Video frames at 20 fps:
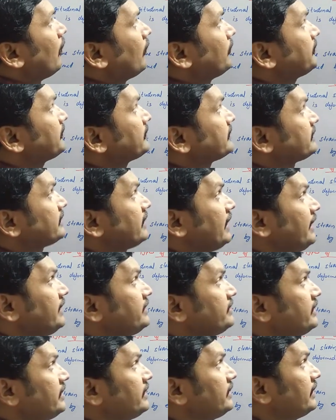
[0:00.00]
of
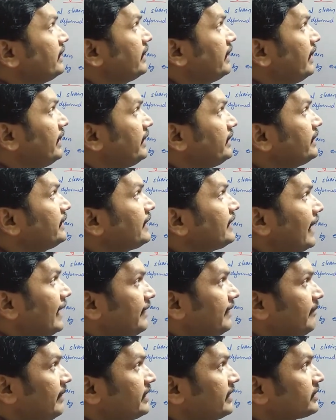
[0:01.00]
change in any
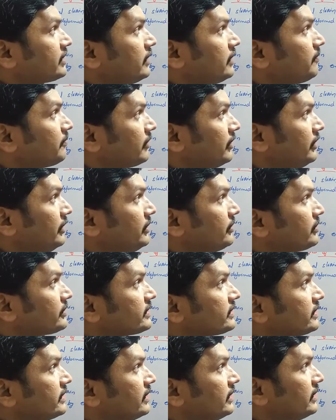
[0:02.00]
dimension
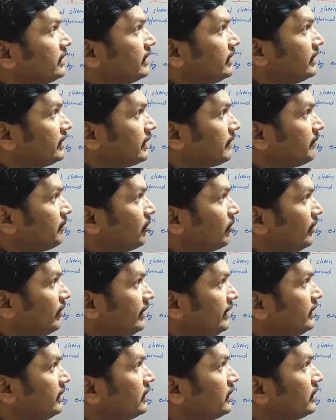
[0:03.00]
produced in the
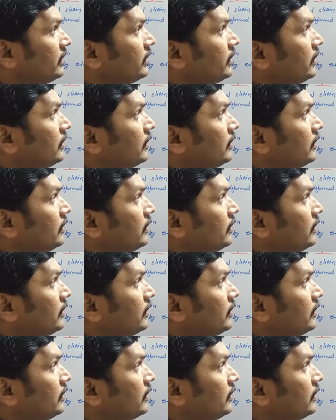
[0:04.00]
body